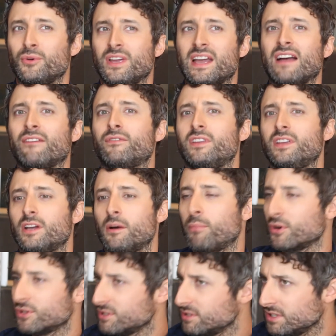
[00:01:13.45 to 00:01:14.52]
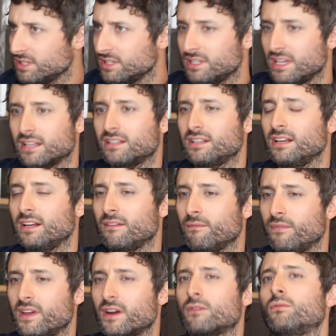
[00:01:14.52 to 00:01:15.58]
we have the opportunity that
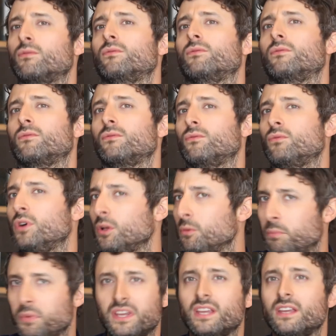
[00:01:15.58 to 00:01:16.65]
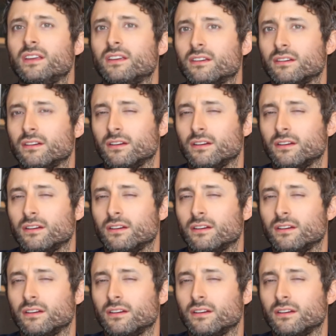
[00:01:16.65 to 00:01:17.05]
there will be,